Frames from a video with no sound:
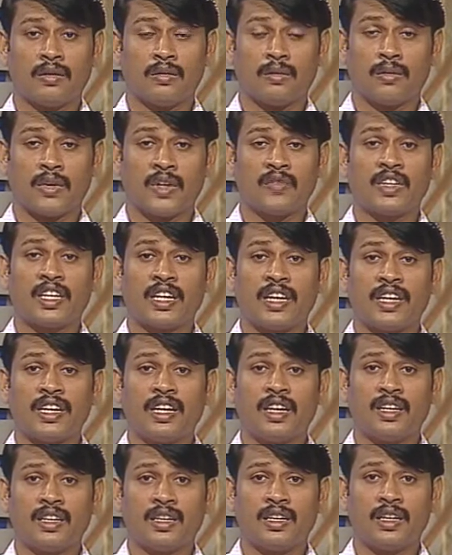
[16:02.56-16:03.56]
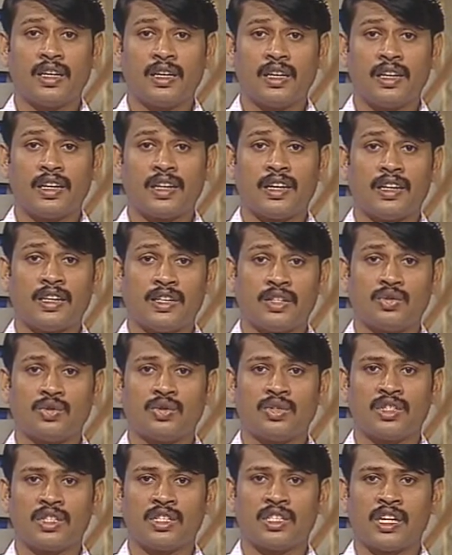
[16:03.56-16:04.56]
one of the critical internet
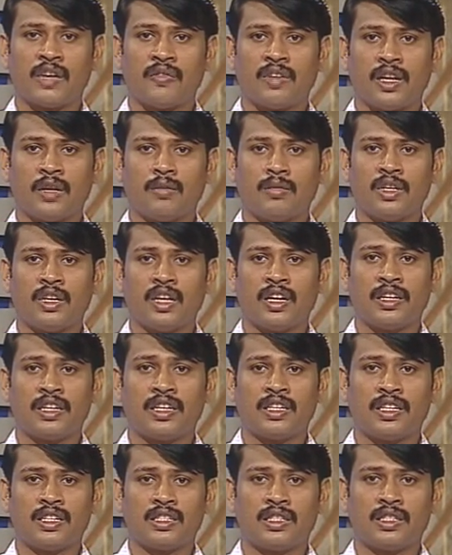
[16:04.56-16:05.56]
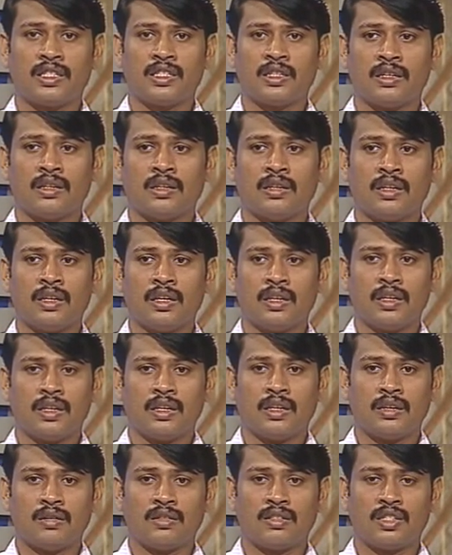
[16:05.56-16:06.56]
resources available, and it has
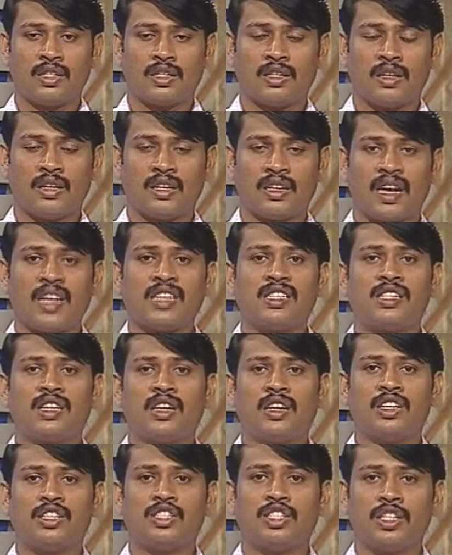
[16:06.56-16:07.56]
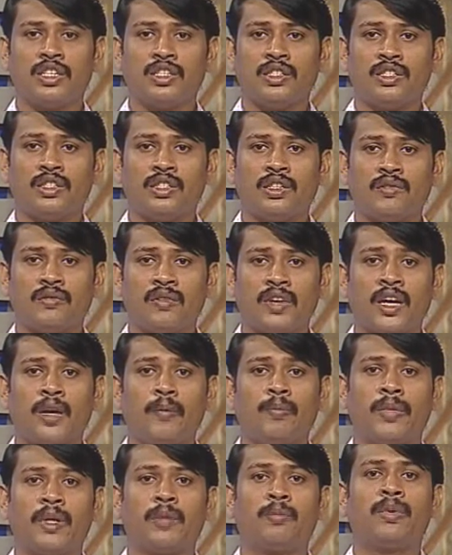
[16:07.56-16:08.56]
drastically changed the way
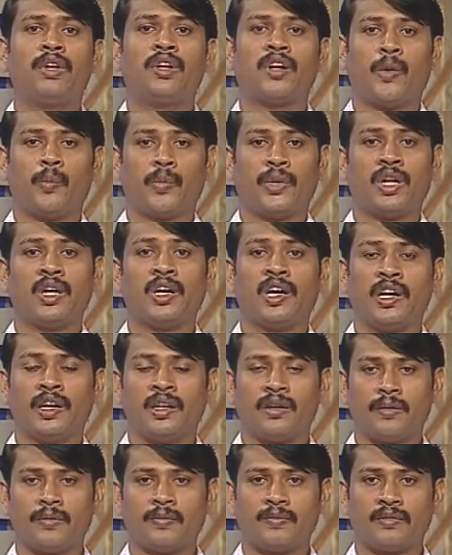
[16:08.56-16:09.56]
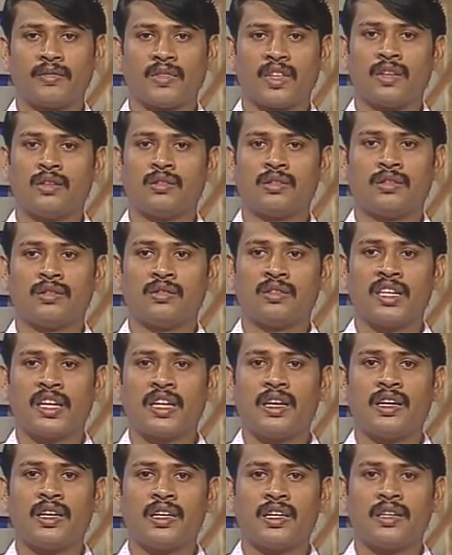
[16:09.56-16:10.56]
people communicate. So
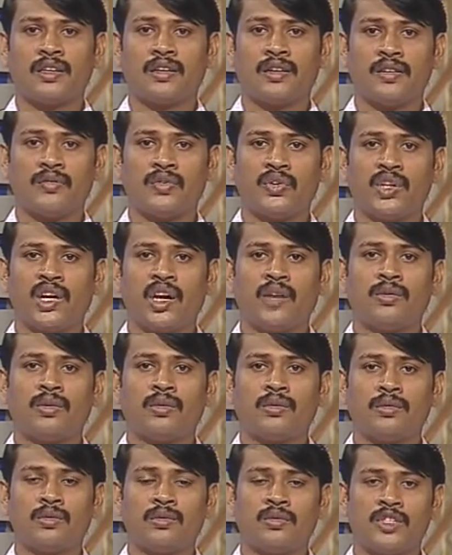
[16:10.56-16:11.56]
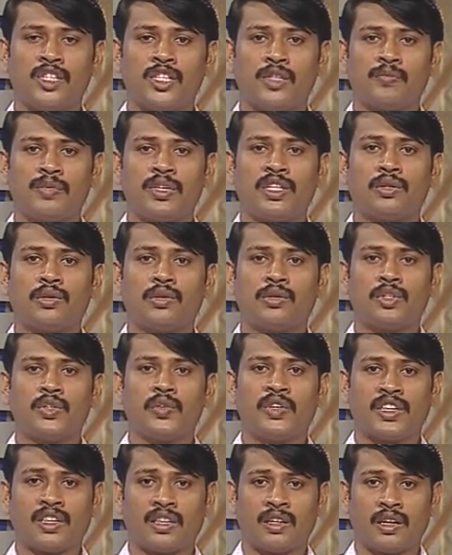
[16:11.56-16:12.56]
earlier, if you have to speak to
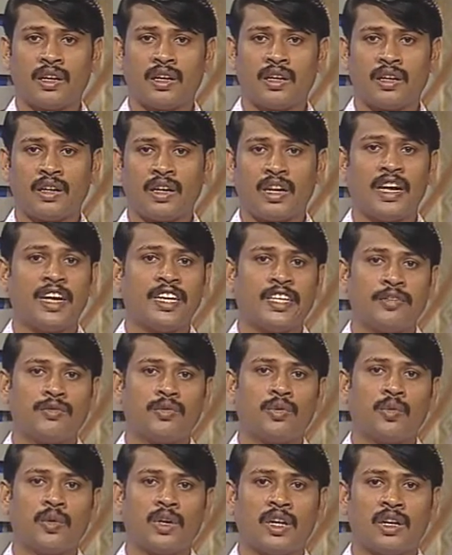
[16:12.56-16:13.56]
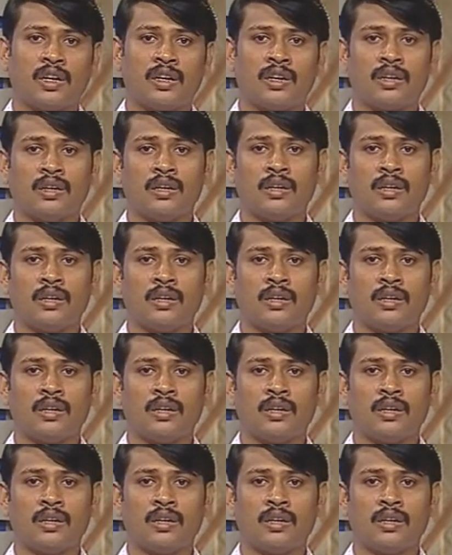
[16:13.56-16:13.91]
your relative who are